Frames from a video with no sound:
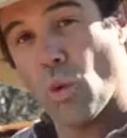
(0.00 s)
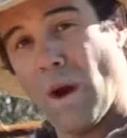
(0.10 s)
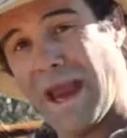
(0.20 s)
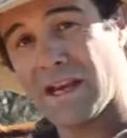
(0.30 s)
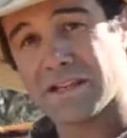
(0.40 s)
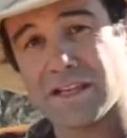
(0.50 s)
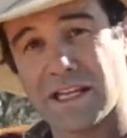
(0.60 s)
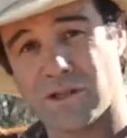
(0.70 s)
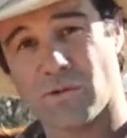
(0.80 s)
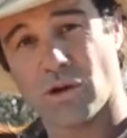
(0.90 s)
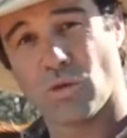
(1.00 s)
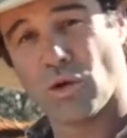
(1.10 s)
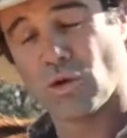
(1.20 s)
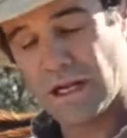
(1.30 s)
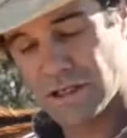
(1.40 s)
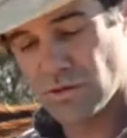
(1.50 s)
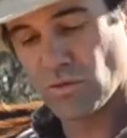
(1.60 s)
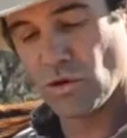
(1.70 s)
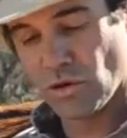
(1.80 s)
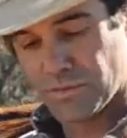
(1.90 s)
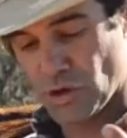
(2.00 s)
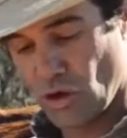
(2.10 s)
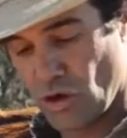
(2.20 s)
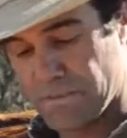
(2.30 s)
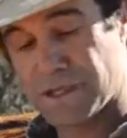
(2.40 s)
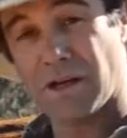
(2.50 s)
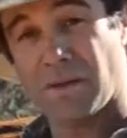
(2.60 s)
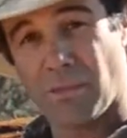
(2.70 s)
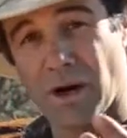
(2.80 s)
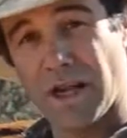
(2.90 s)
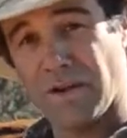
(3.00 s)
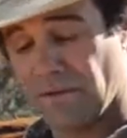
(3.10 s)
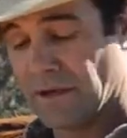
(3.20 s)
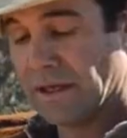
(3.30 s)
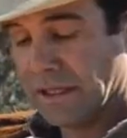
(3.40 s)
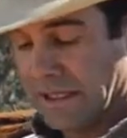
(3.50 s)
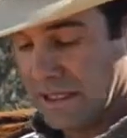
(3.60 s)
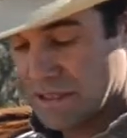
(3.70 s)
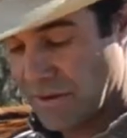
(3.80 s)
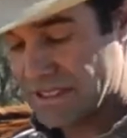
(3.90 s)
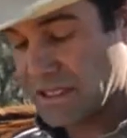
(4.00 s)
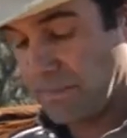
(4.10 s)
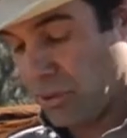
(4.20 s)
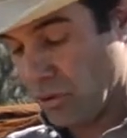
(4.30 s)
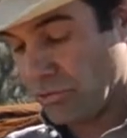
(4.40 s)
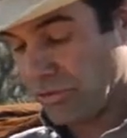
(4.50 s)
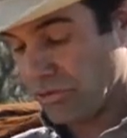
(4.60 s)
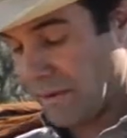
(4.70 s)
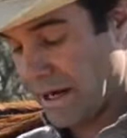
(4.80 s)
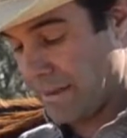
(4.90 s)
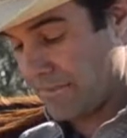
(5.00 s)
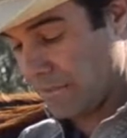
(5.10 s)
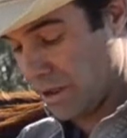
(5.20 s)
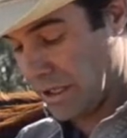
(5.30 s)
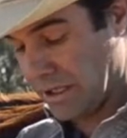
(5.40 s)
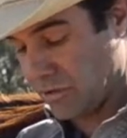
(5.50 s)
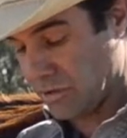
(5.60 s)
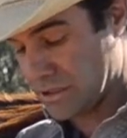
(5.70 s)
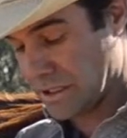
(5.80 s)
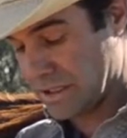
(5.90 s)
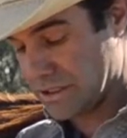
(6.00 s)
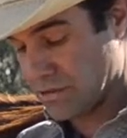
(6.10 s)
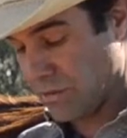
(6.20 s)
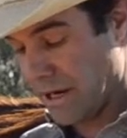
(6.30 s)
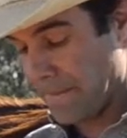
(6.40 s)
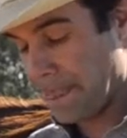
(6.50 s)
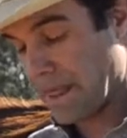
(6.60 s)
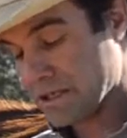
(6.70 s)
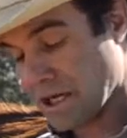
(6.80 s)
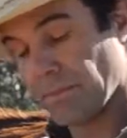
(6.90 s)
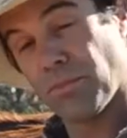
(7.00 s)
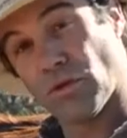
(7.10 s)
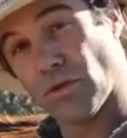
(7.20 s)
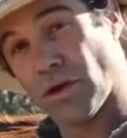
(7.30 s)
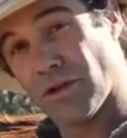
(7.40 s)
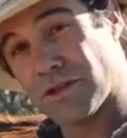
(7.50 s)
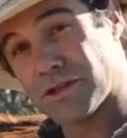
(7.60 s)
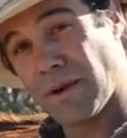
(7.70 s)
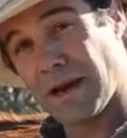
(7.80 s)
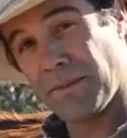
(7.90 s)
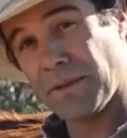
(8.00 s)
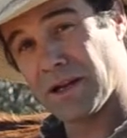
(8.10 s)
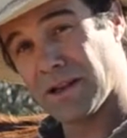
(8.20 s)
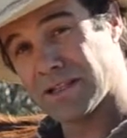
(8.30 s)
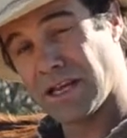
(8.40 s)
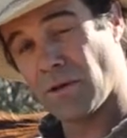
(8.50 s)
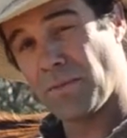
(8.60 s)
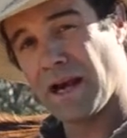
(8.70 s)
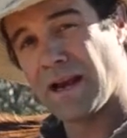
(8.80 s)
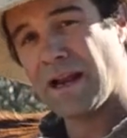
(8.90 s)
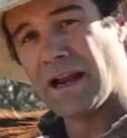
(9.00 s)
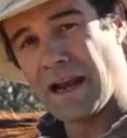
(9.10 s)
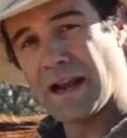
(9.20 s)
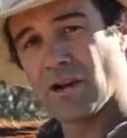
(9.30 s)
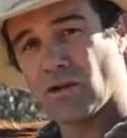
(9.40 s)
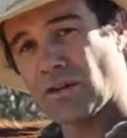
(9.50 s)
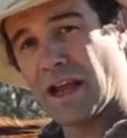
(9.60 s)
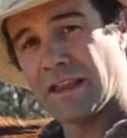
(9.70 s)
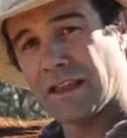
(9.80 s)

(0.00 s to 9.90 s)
wicks, and that's what the wool does, the wool absorbs and it breathes. So as it pulls the sweat up, when the horse gets the sweat up, it's going to pull the sweat up into the saddle pad, and it'll take